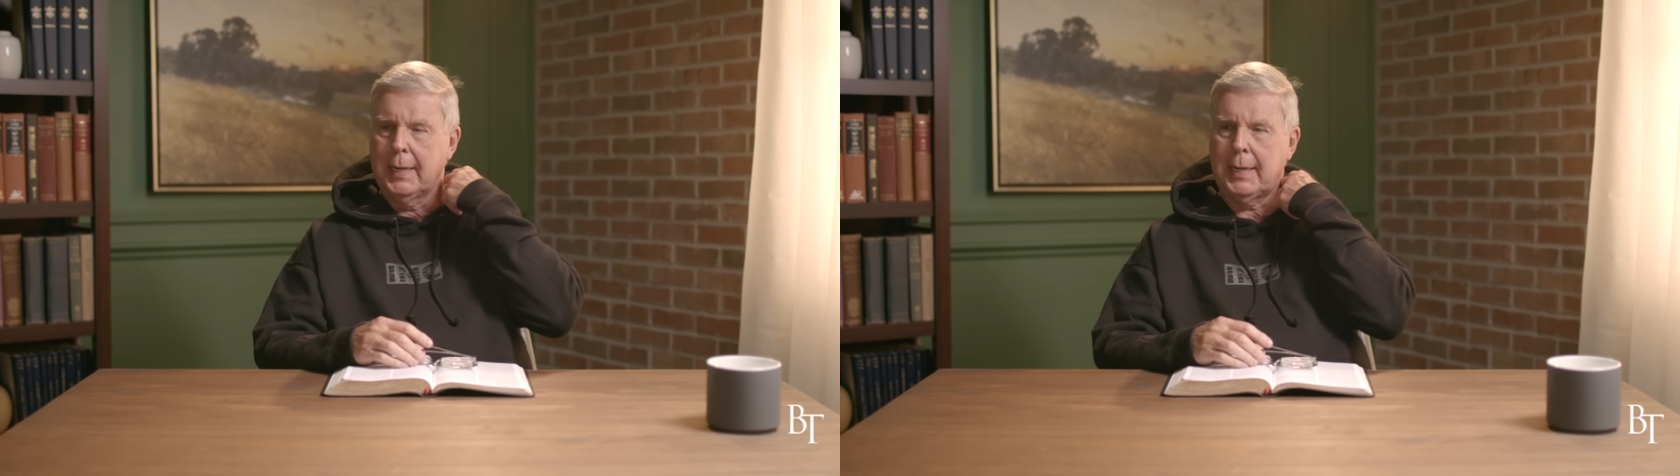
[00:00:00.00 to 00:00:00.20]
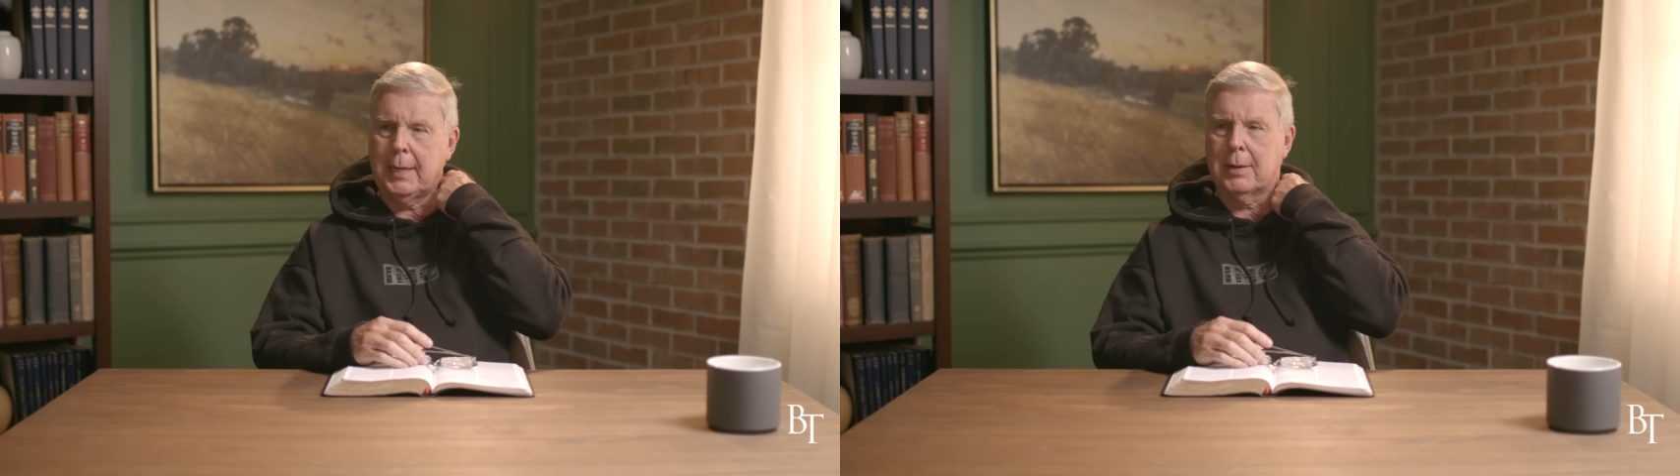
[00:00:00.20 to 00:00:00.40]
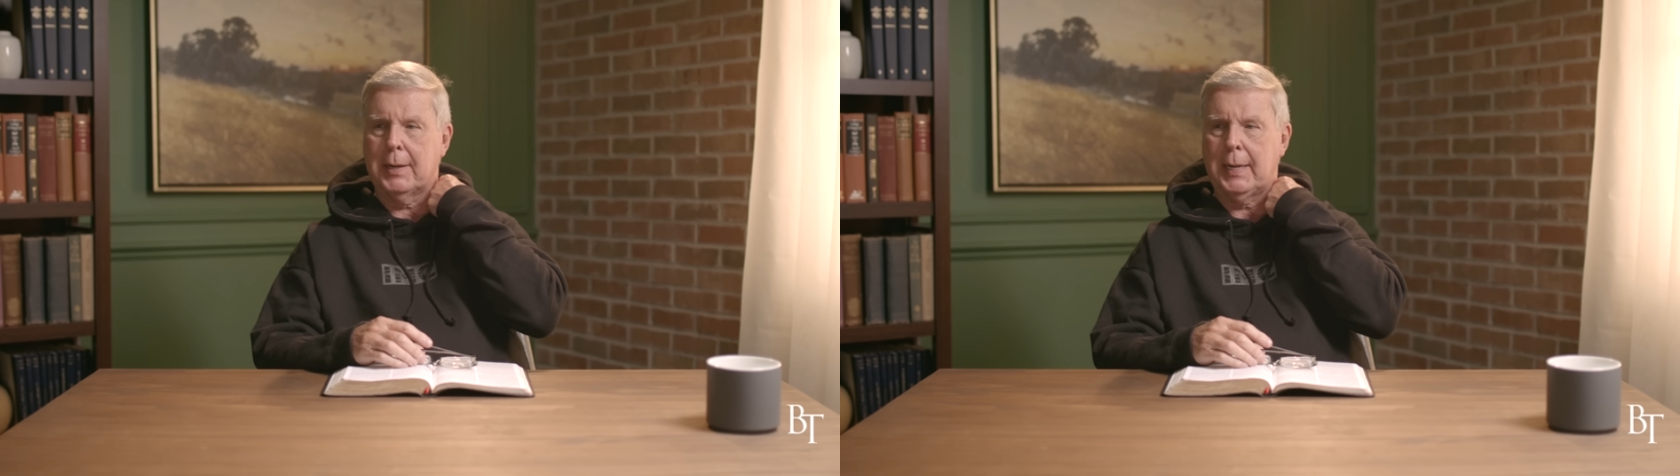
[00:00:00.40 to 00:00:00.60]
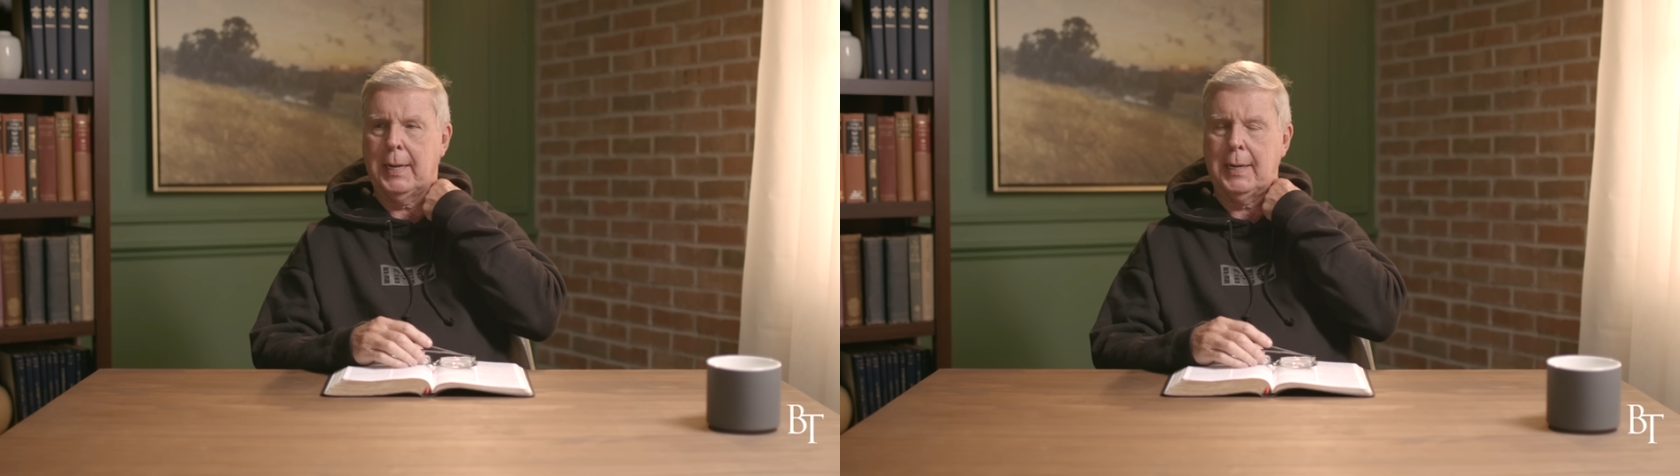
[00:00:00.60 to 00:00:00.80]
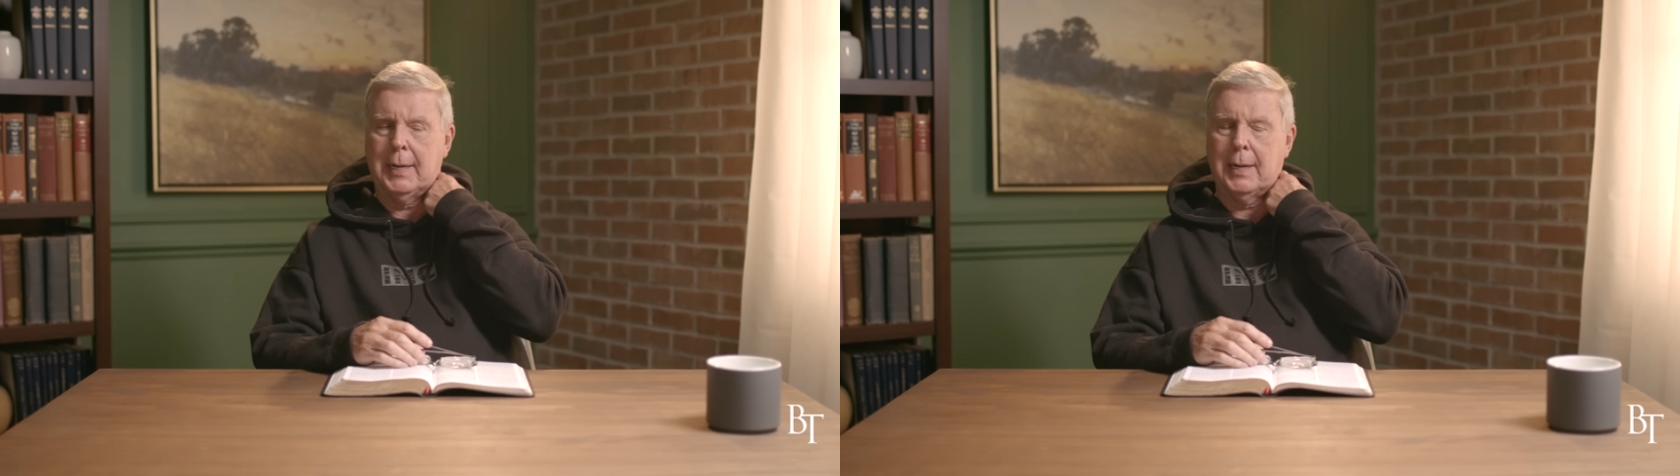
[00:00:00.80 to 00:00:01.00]
here
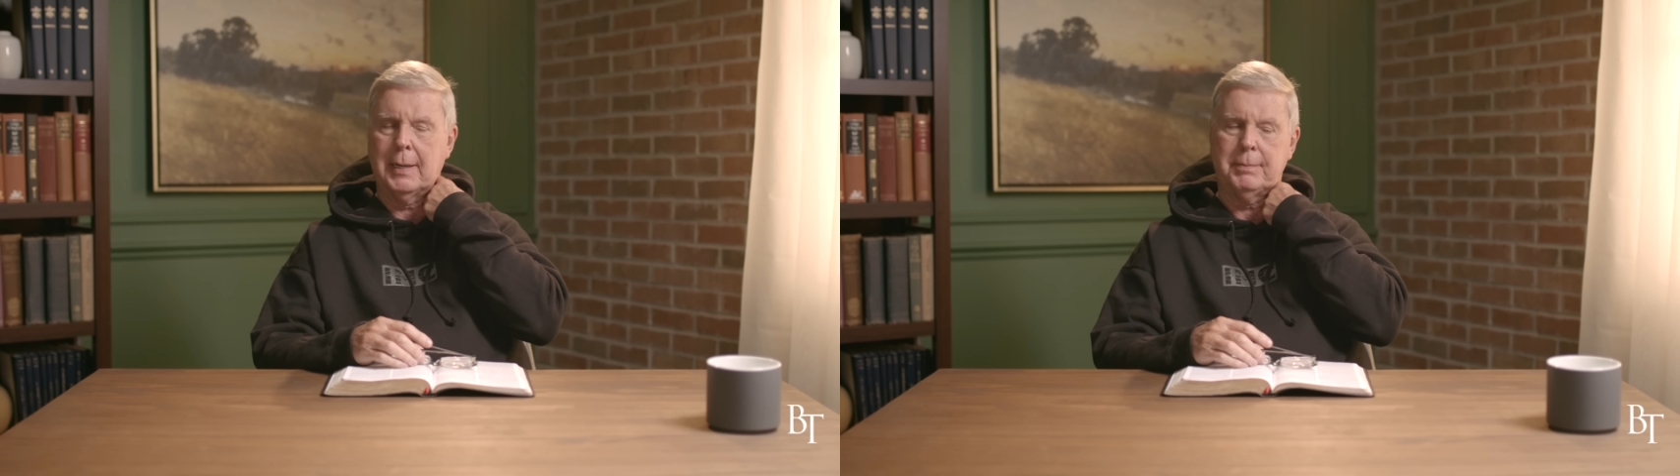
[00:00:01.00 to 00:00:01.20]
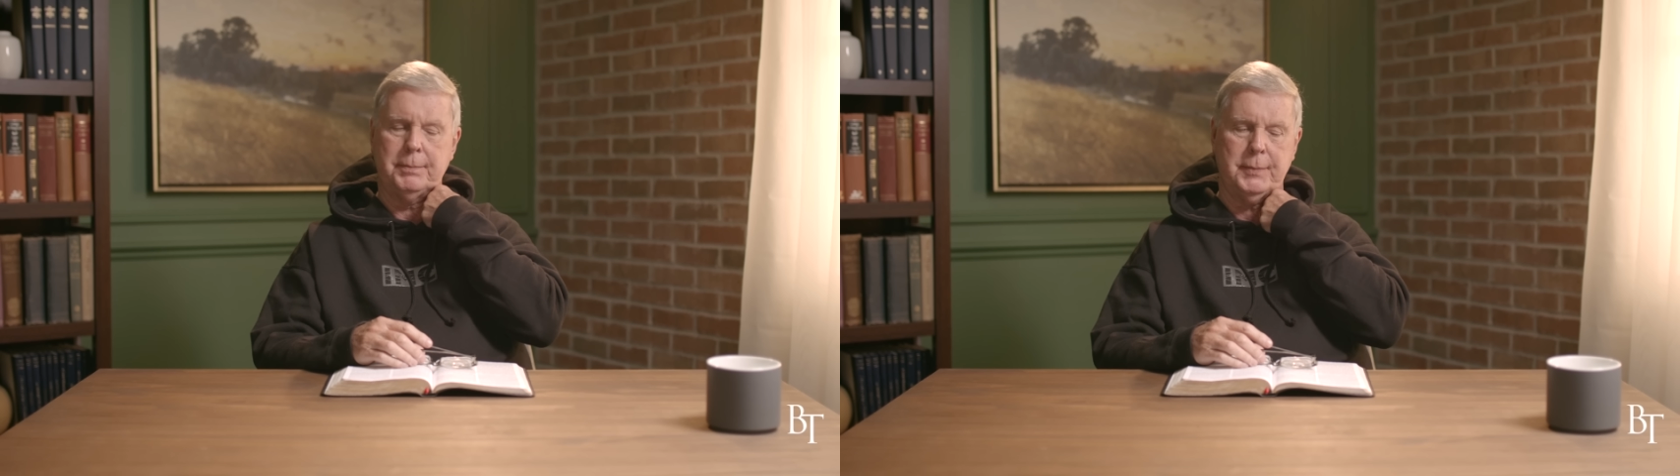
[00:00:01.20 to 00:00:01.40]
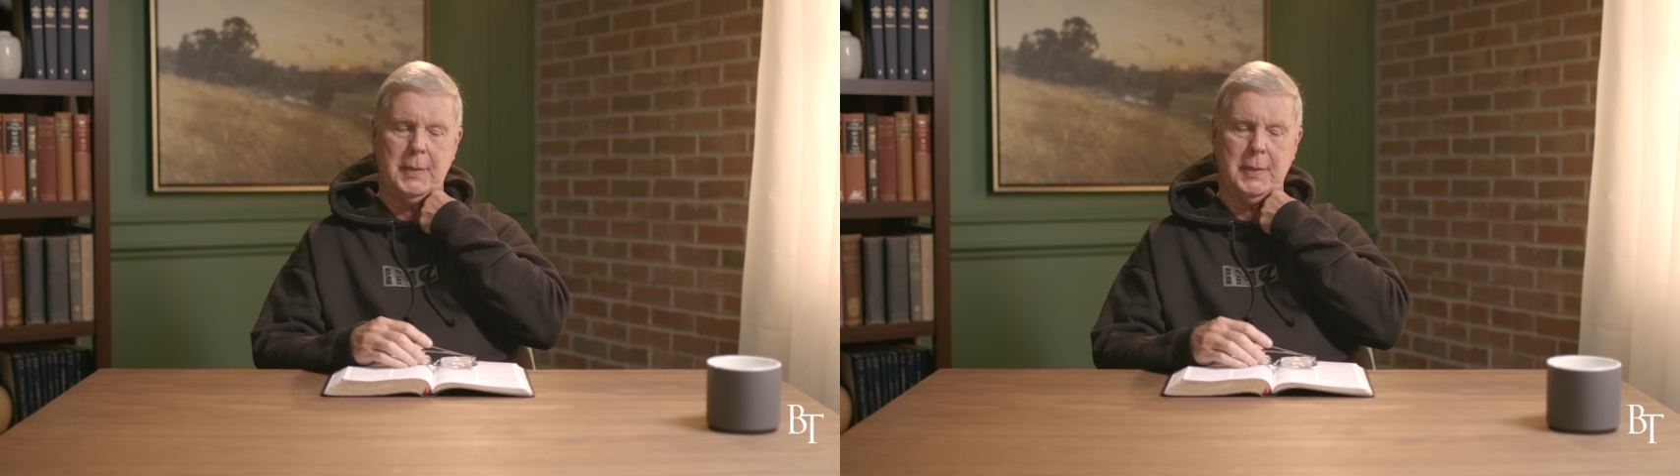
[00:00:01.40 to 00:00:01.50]
in um,